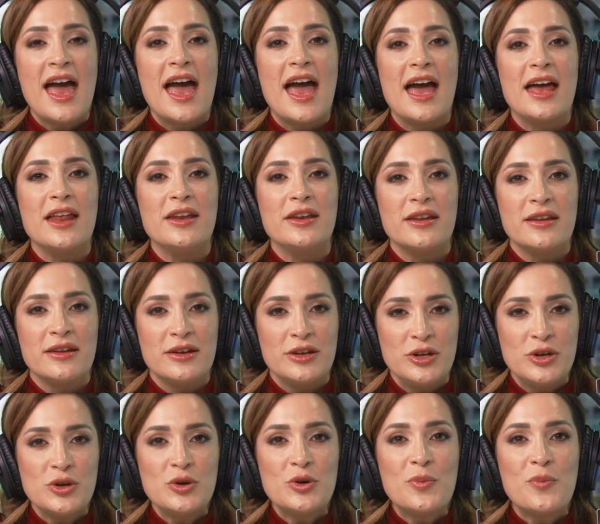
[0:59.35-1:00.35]
and
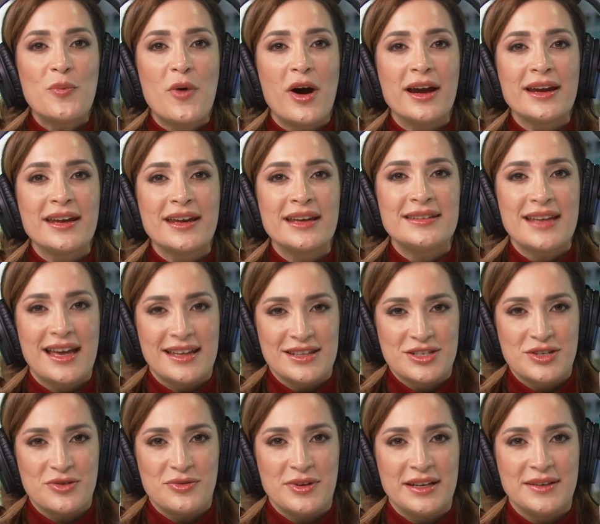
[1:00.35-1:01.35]
new market
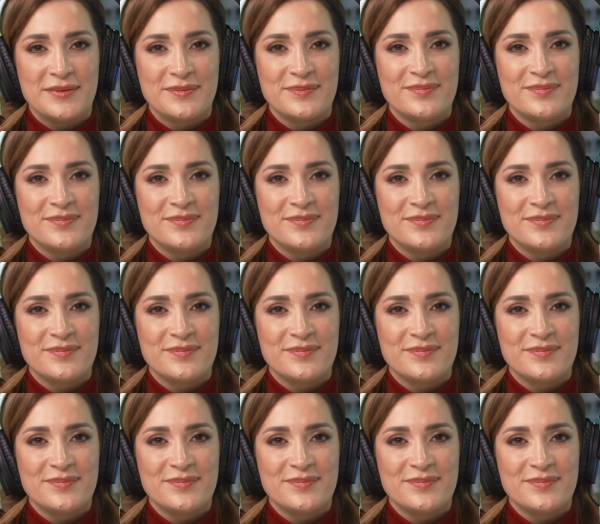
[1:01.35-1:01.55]
entry.